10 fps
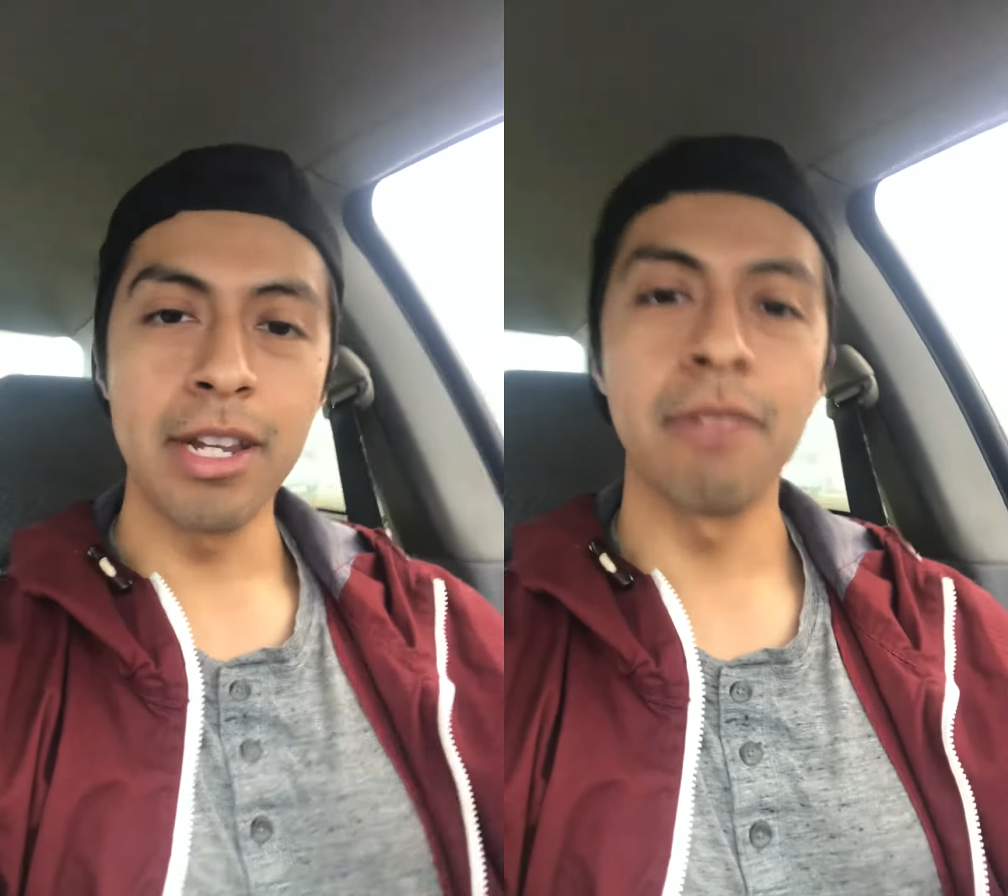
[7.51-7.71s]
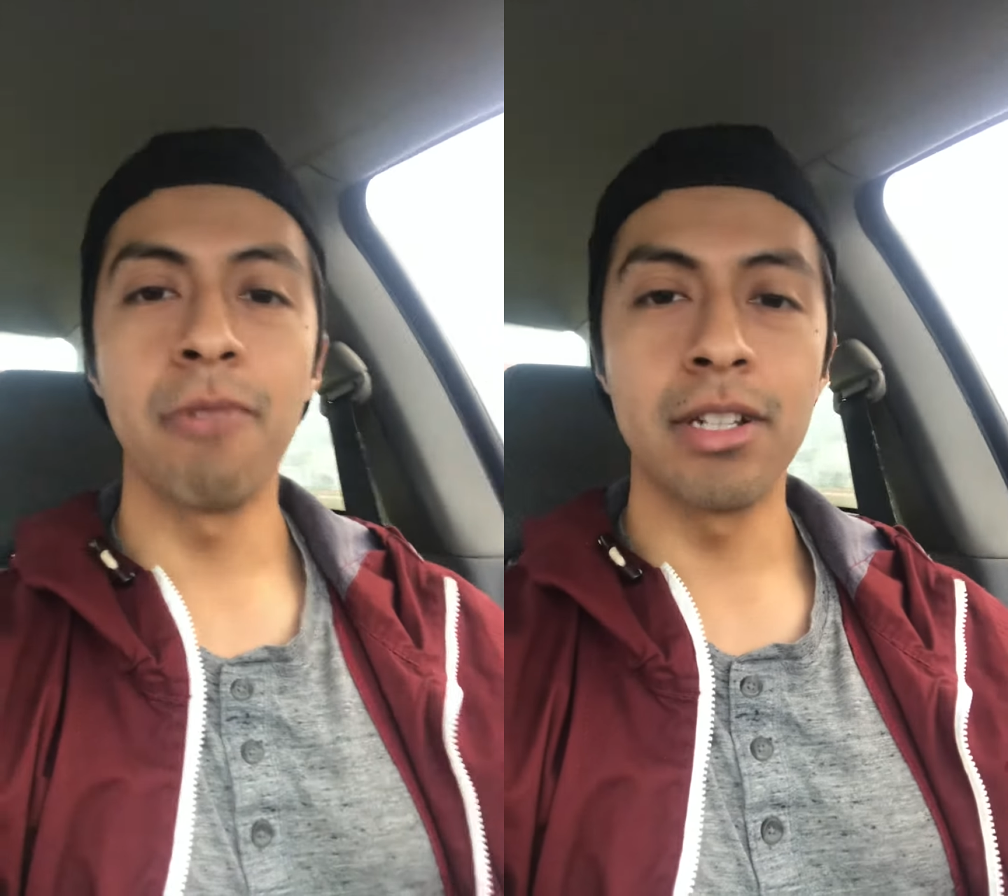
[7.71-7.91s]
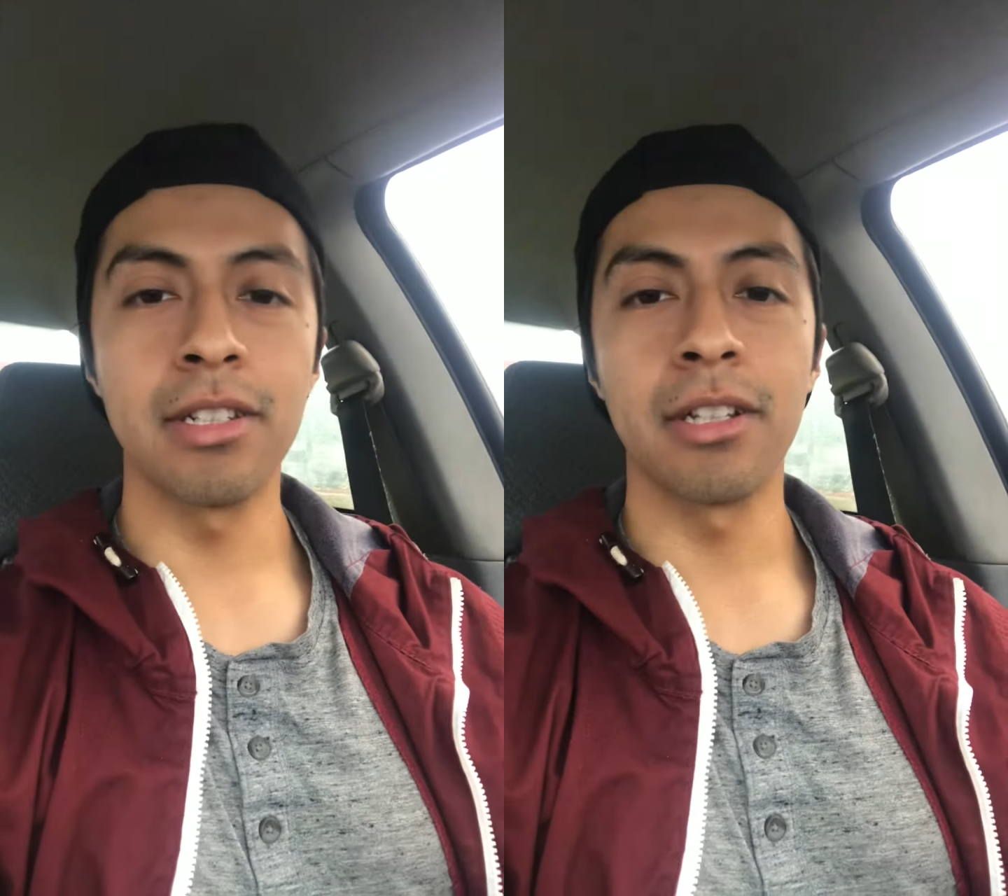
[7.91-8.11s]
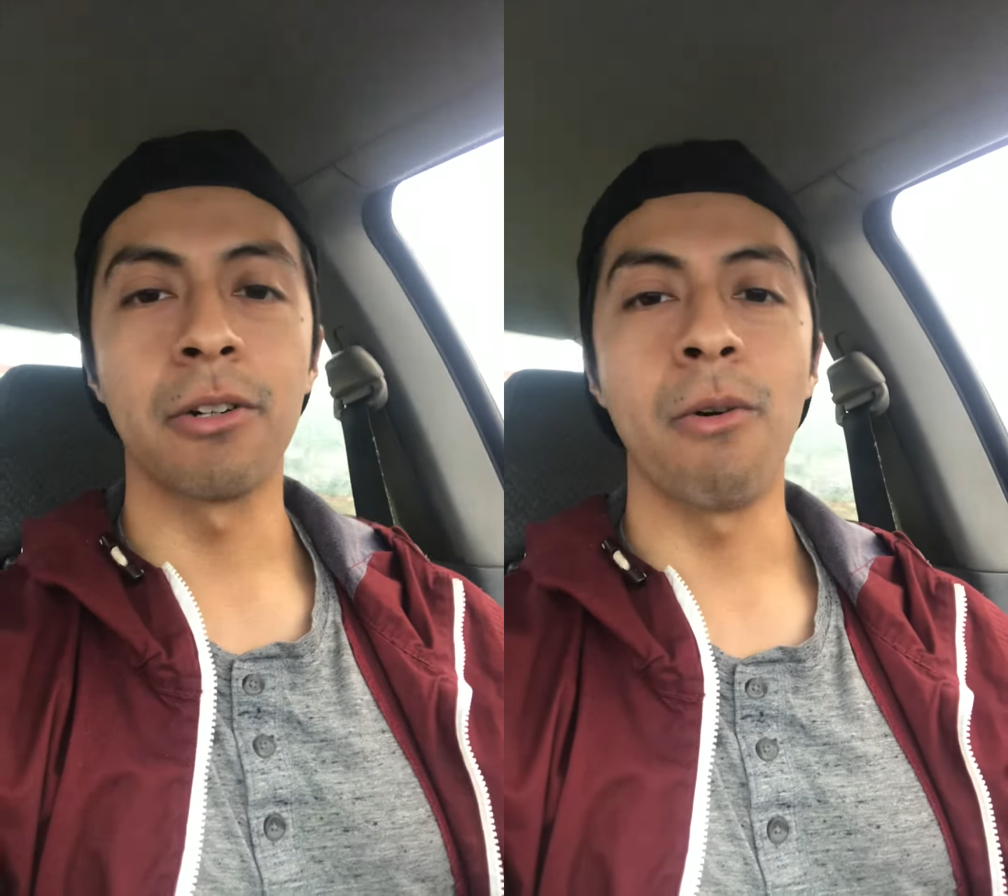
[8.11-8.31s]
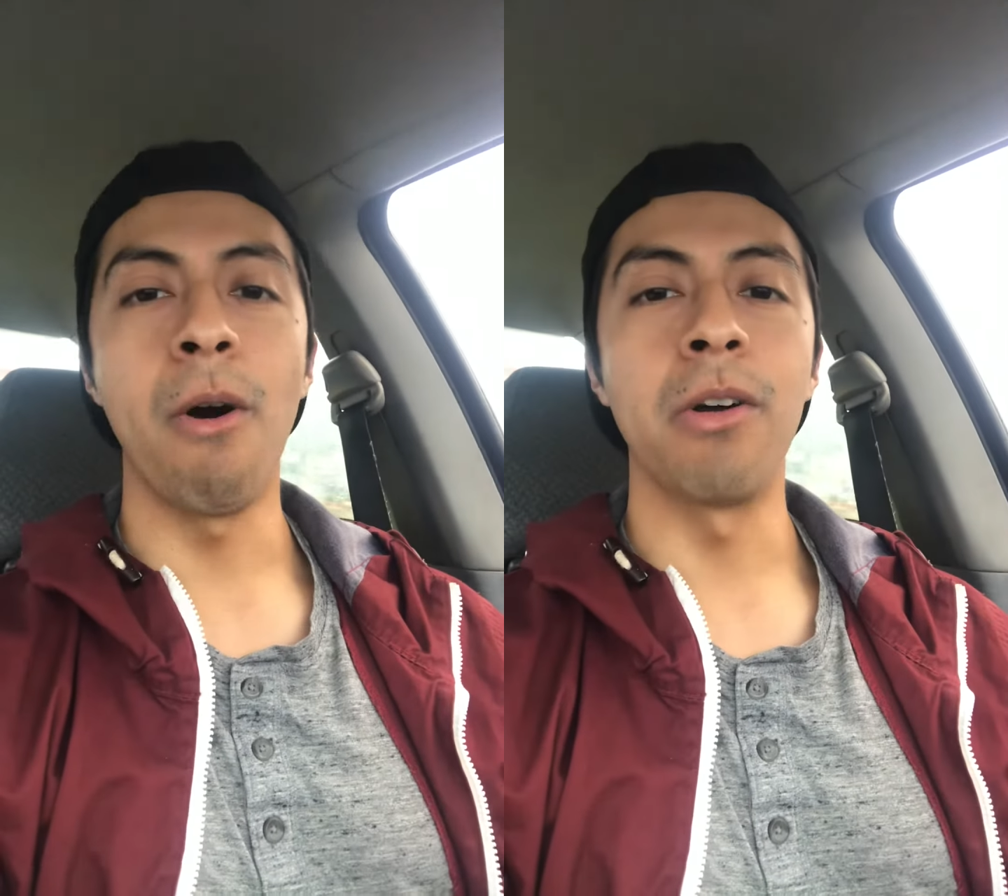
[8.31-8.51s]
he went to the
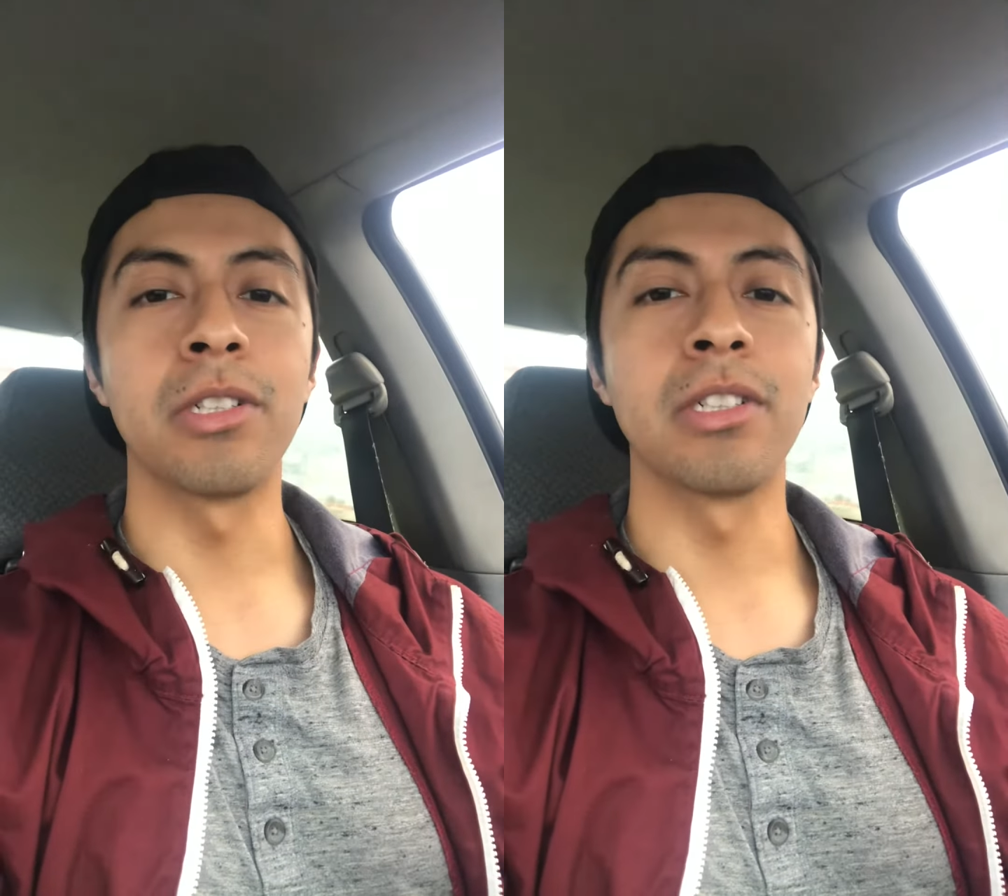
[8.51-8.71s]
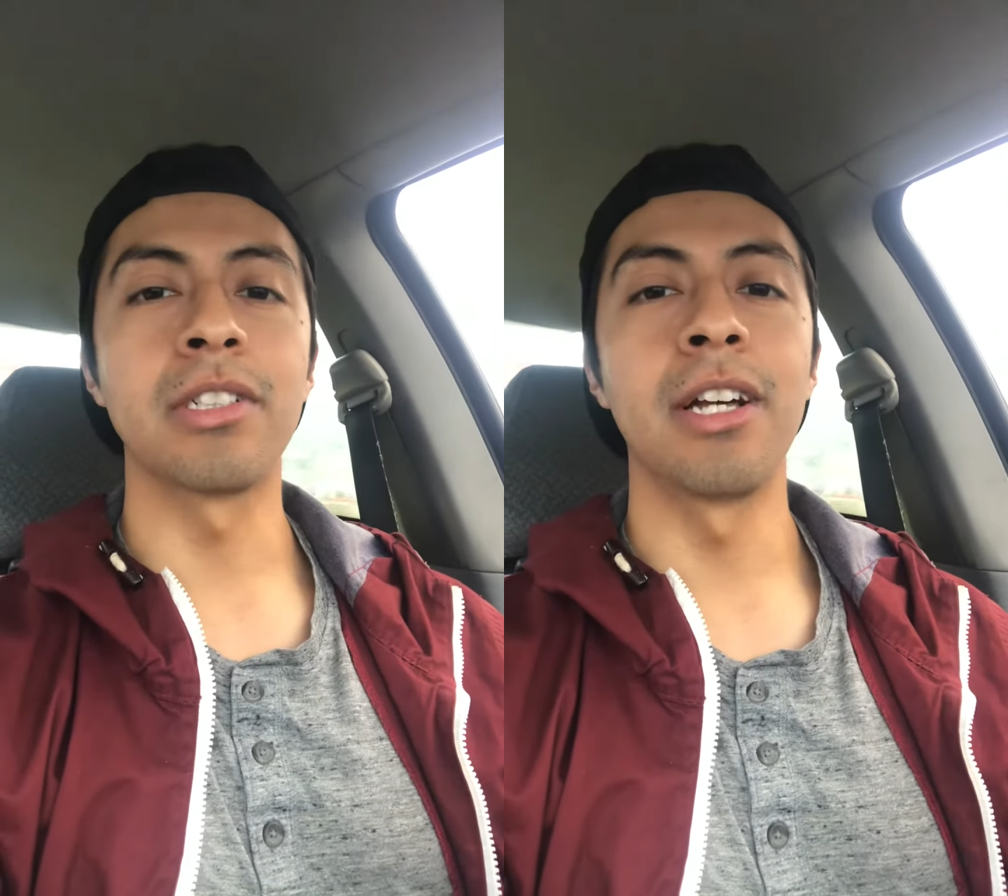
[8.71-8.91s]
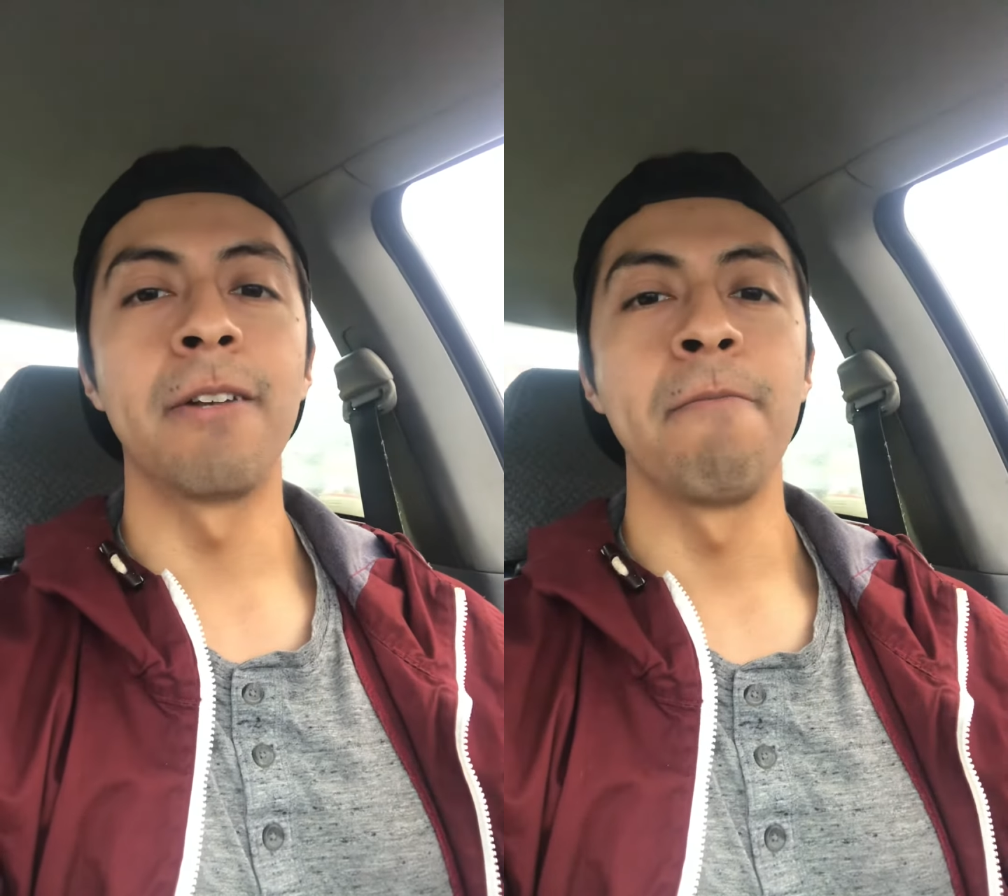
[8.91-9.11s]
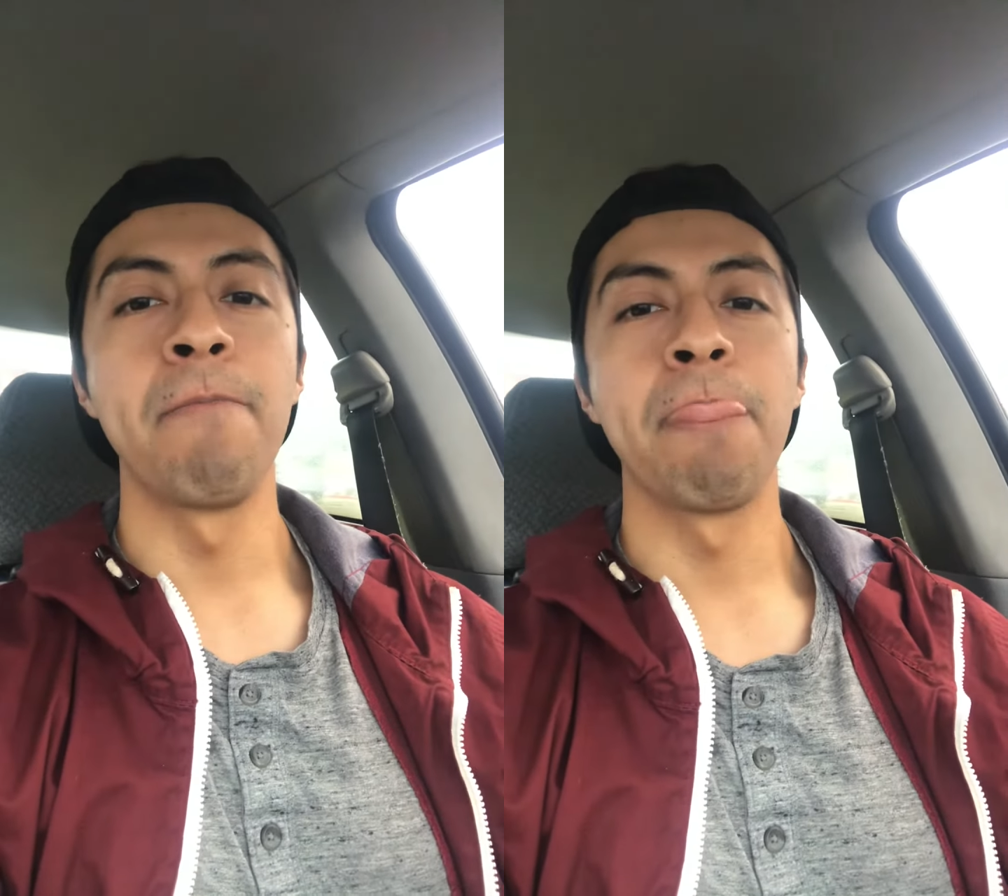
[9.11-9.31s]
cross, he said,